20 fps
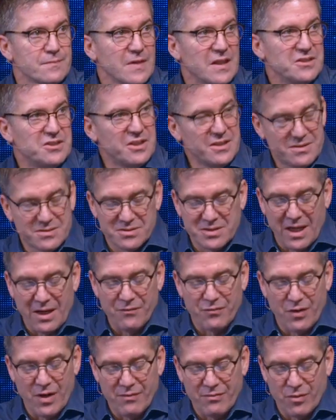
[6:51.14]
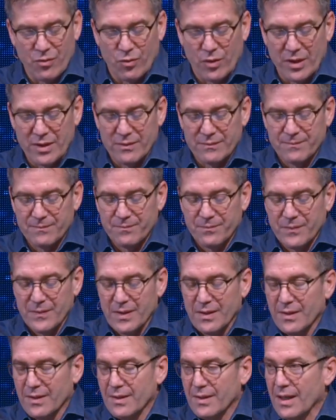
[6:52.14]
Jesus came for everyone.
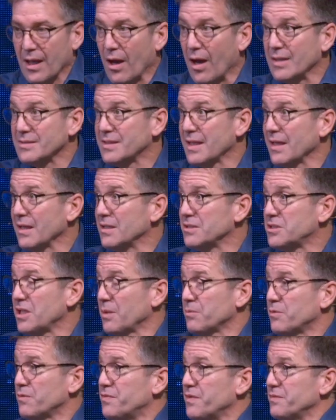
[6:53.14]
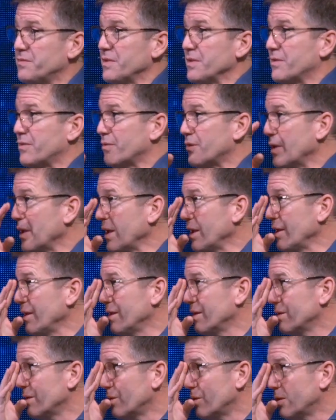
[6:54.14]
Now, Isaiah chapter
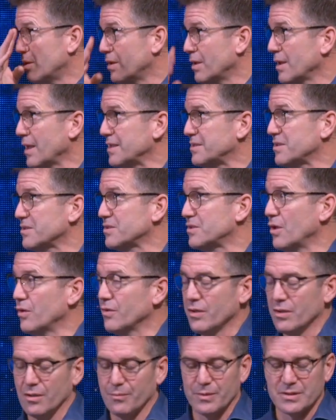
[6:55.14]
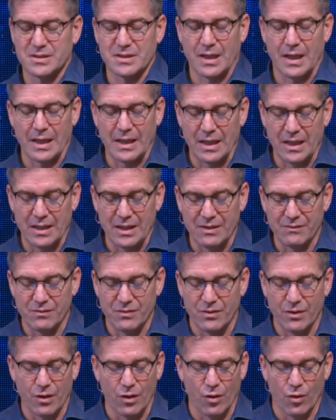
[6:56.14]
53 lets us know that the Messiah,
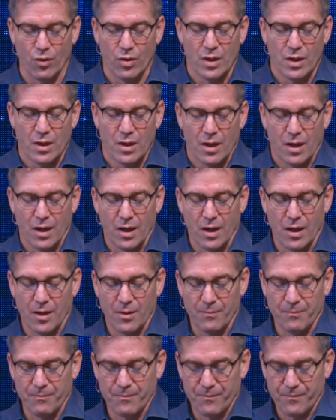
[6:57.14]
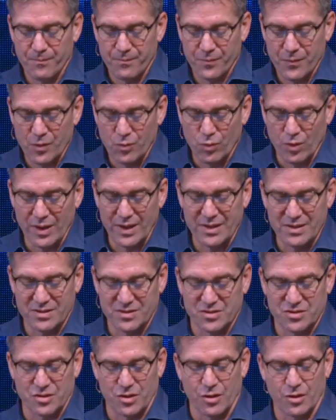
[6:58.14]
even though um, really
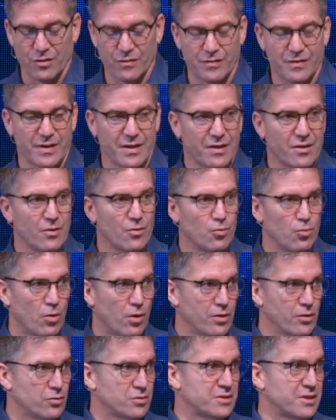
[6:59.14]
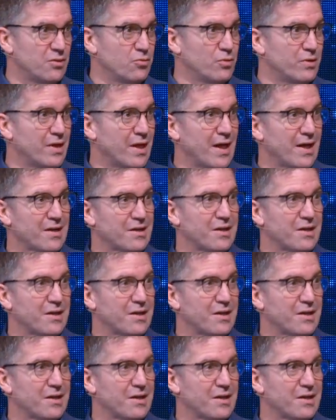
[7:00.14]
deserving royalty, would not